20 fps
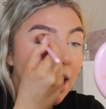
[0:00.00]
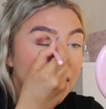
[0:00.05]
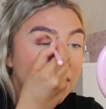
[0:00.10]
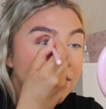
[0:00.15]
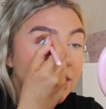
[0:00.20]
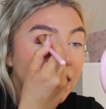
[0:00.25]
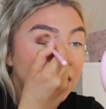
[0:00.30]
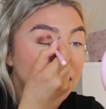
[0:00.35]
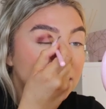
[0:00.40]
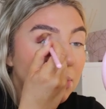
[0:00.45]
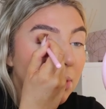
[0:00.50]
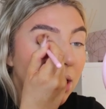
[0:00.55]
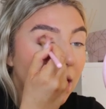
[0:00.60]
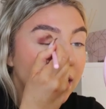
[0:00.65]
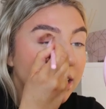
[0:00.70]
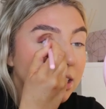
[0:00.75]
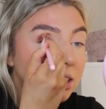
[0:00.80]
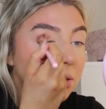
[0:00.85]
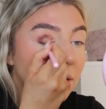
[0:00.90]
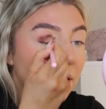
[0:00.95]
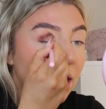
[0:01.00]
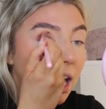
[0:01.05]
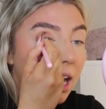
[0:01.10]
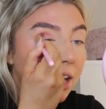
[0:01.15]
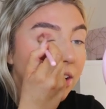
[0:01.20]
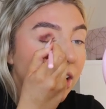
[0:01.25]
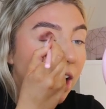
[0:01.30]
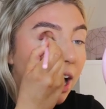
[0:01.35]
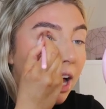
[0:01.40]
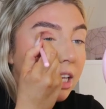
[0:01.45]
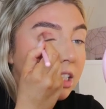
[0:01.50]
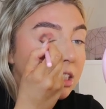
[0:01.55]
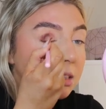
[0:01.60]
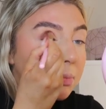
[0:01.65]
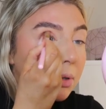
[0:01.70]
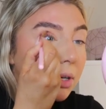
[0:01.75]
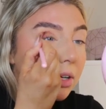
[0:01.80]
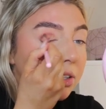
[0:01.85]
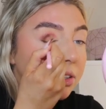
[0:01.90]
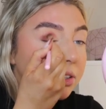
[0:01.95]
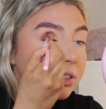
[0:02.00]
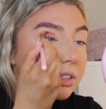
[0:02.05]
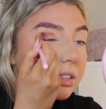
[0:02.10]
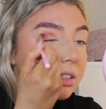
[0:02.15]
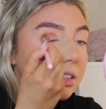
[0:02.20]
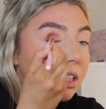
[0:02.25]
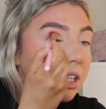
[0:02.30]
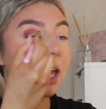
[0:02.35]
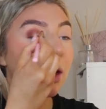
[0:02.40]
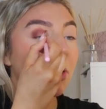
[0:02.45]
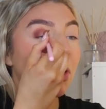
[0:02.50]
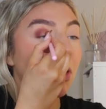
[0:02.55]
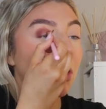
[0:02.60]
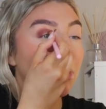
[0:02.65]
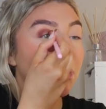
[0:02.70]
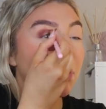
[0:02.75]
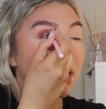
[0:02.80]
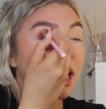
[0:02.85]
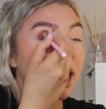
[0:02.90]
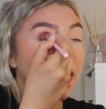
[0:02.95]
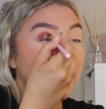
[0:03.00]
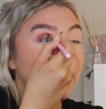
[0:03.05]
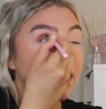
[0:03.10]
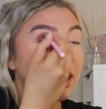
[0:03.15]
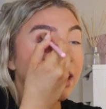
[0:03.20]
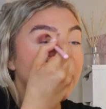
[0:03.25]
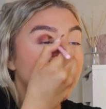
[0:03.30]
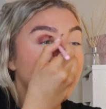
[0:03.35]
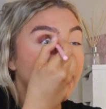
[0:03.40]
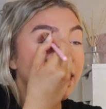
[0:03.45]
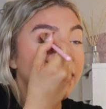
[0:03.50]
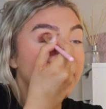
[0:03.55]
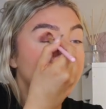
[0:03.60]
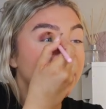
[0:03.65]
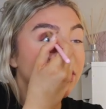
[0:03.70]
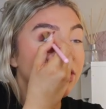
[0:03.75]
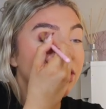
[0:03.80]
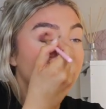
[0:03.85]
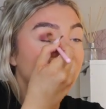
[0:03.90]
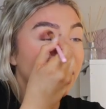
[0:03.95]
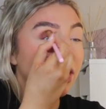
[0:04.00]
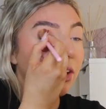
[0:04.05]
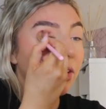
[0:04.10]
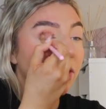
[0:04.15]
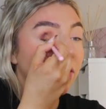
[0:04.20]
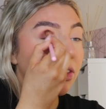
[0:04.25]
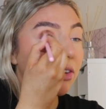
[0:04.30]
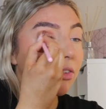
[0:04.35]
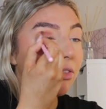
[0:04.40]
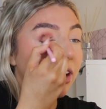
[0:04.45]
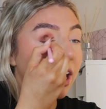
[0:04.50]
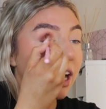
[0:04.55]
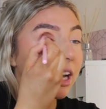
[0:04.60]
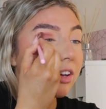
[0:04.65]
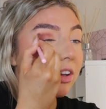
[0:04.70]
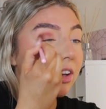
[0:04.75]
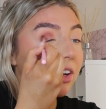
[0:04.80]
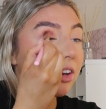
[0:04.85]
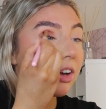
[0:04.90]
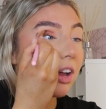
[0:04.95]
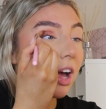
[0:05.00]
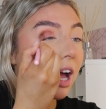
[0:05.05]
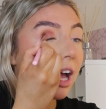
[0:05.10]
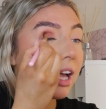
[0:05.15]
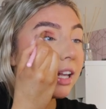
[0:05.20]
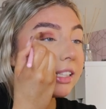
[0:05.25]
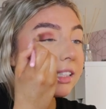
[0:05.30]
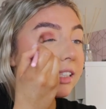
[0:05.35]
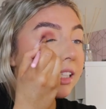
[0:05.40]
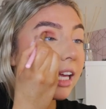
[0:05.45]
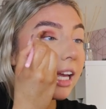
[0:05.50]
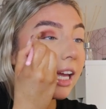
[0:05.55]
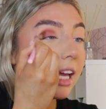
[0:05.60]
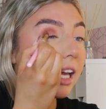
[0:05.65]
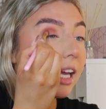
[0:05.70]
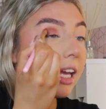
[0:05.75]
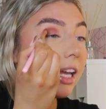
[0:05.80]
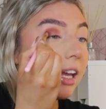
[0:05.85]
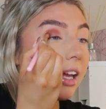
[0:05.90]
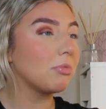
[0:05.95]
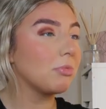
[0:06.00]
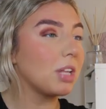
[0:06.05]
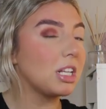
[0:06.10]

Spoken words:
that's why it's quite nice, because it will blend into the red nicely,